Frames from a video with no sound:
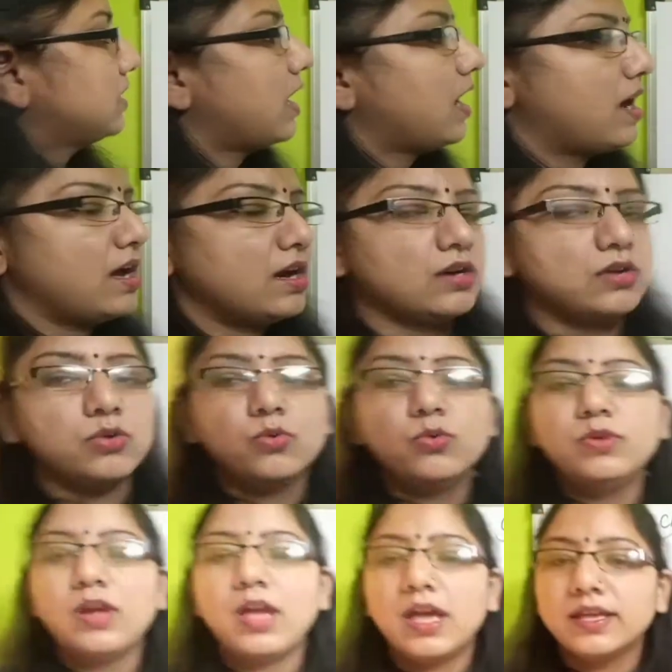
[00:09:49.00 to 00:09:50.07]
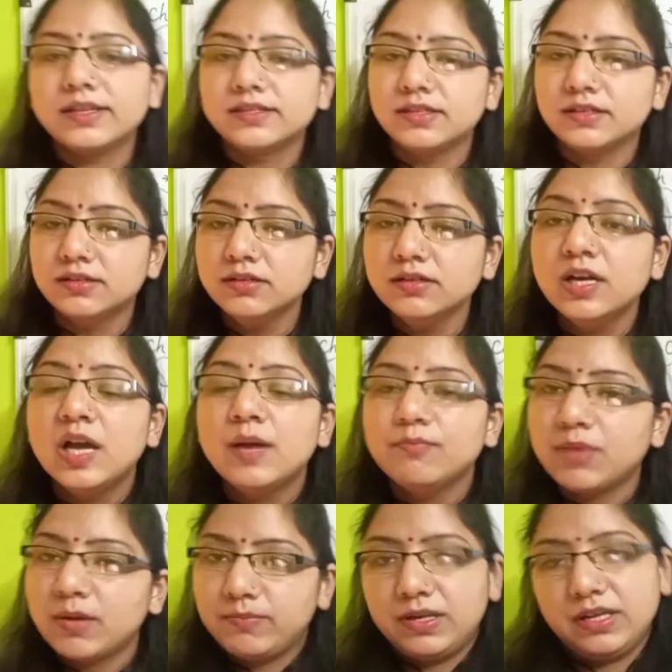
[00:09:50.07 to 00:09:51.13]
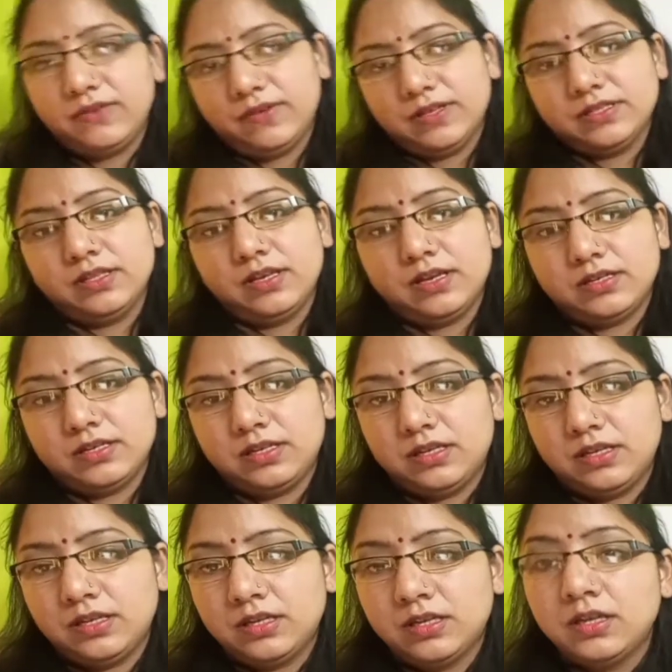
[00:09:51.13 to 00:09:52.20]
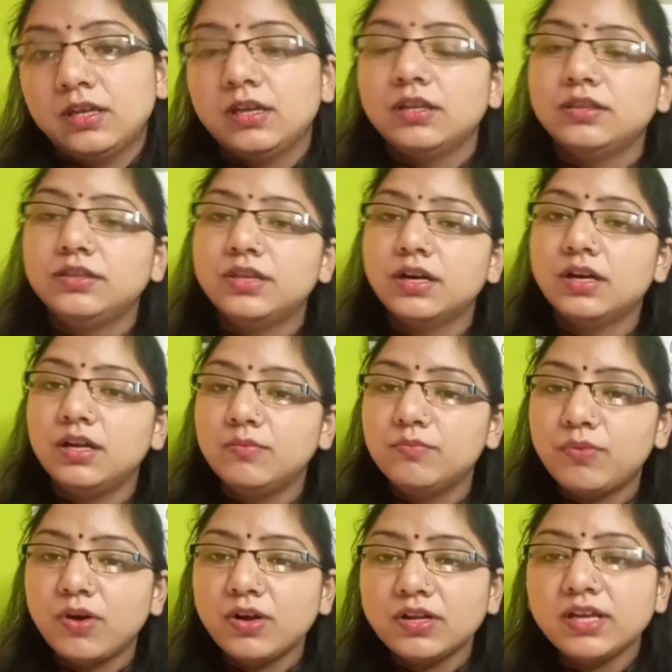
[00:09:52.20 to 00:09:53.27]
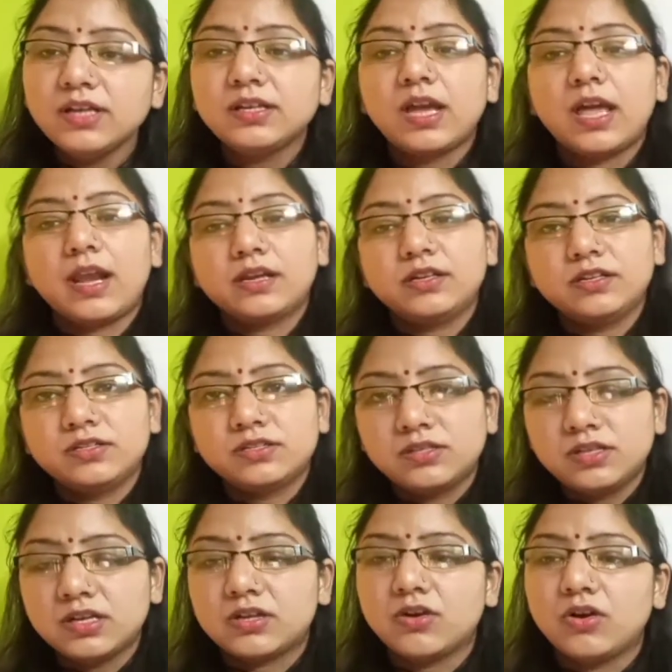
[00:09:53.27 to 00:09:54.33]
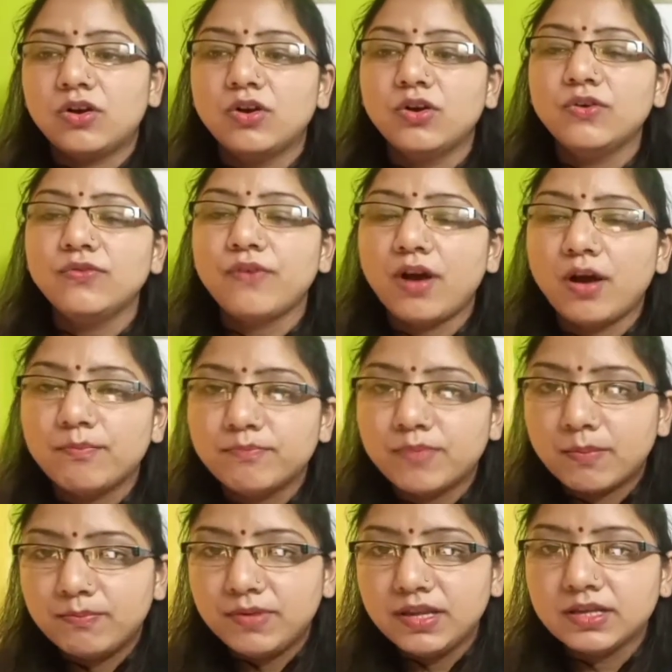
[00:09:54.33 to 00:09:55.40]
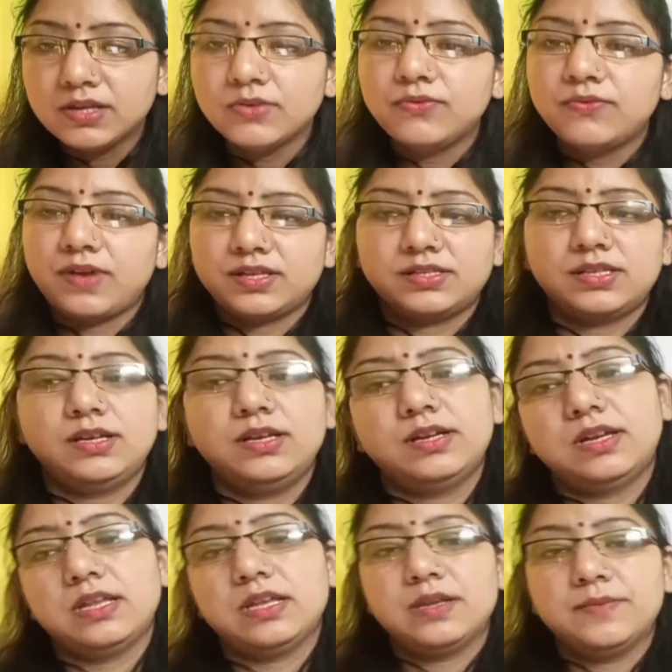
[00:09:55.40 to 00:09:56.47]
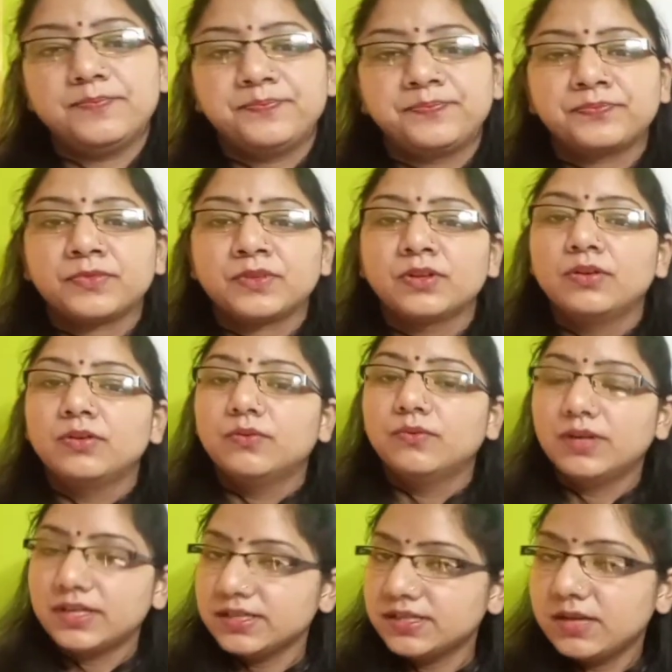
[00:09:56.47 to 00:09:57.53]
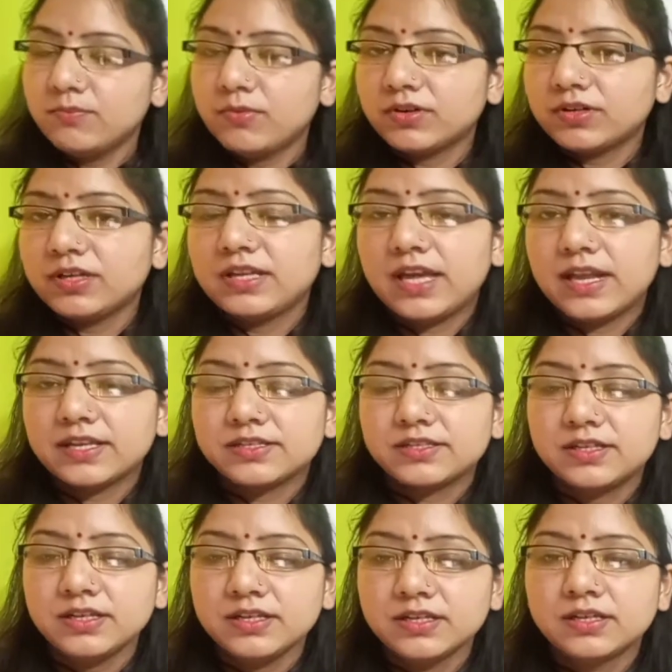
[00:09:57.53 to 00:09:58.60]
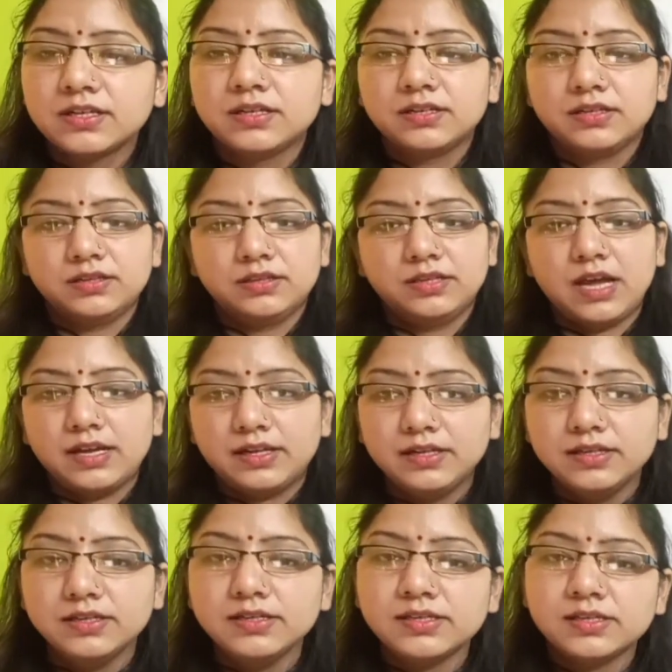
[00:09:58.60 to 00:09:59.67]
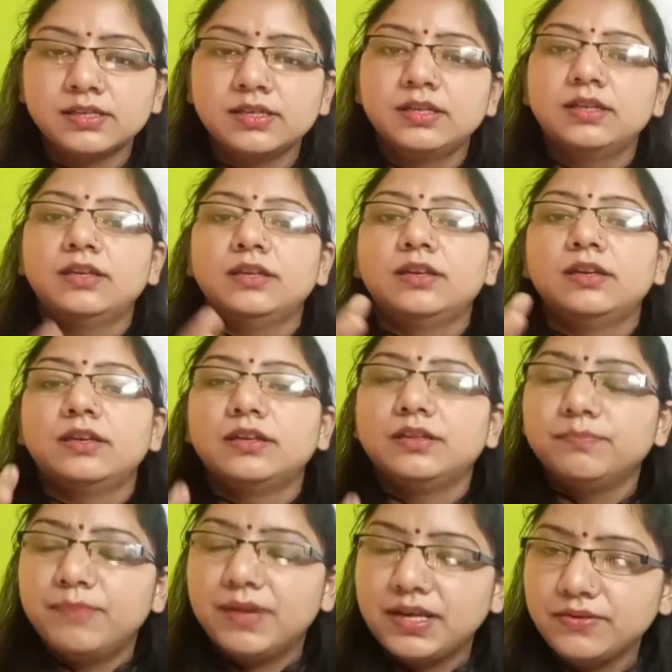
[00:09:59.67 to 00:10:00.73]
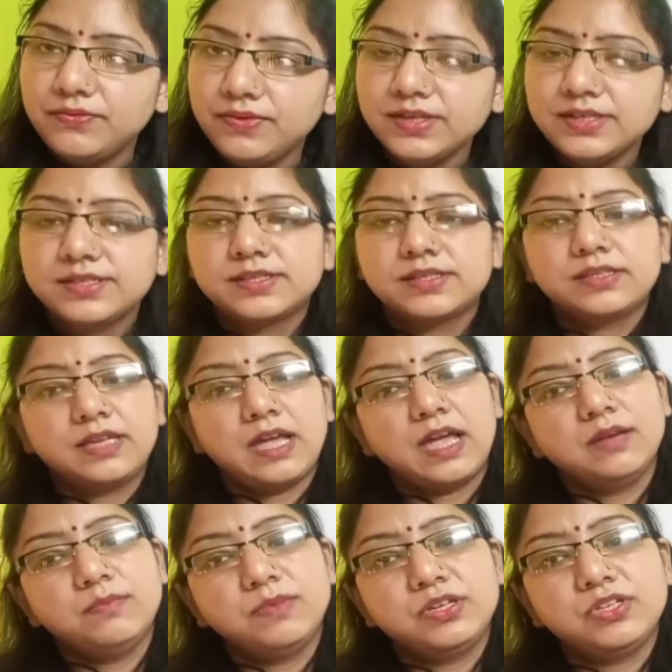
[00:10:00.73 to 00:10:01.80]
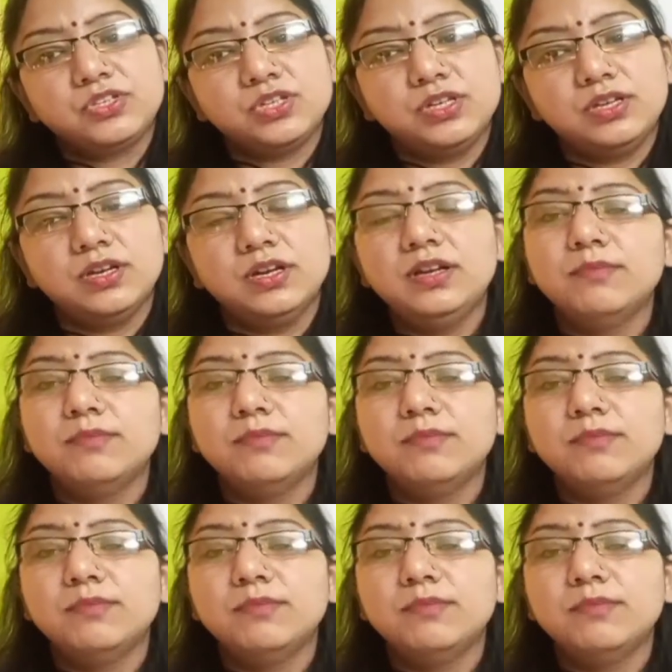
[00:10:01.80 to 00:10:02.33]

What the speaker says: are known as the public facility. The important characteristic of a public facility. What is the important characteristic? That is, benefits can be shared